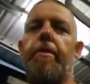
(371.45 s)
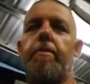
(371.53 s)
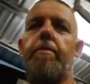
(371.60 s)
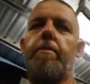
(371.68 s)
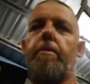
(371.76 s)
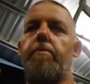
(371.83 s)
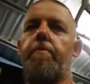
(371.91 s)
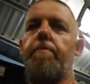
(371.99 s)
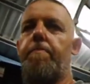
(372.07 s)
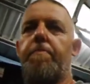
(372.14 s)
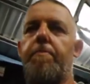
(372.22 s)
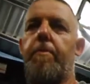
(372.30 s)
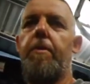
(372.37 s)
it's just,
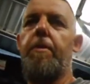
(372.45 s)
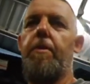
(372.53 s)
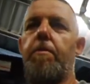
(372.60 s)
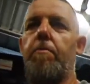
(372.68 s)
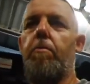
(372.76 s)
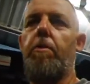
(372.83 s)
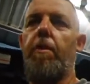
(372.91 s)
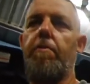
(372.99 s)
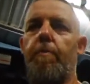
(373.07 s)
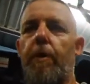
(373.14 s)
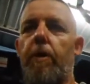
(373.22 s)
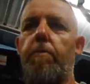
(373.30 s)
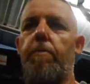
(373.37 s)
yeah, it all comes
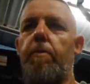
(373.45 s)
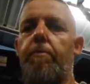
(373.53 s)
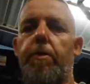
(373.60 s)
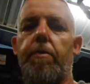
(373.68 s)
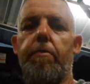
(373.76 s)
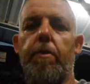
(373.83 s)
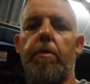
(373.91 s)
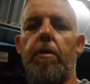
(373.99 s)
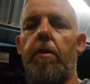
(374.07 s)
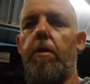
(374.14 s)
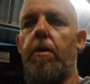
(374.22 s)
back to me pretty quickly.